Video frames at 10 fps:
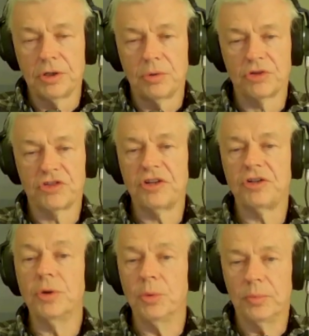What does that
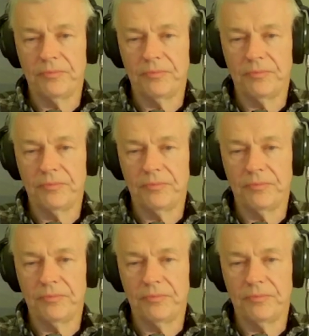do?